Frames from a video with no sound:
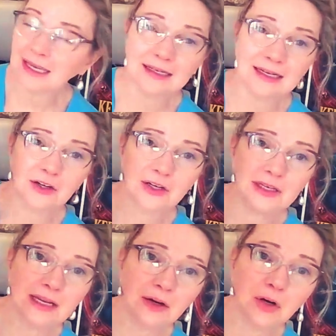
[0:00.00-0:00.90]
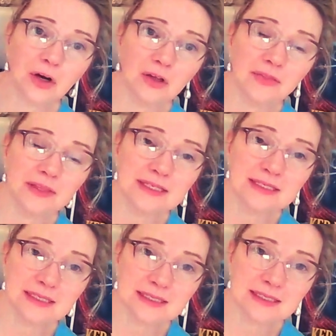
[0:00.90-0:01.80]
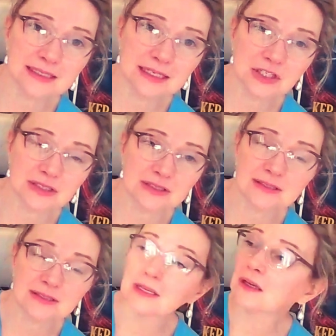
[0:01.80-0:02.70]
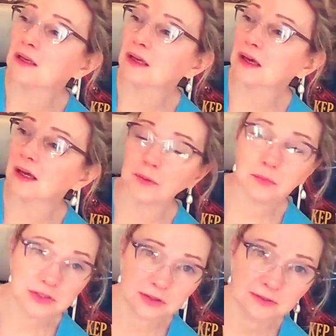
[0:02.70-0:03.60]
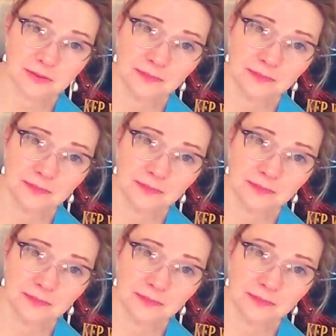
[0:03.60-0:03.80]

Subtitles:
in an area now called the Six Nations Reserve.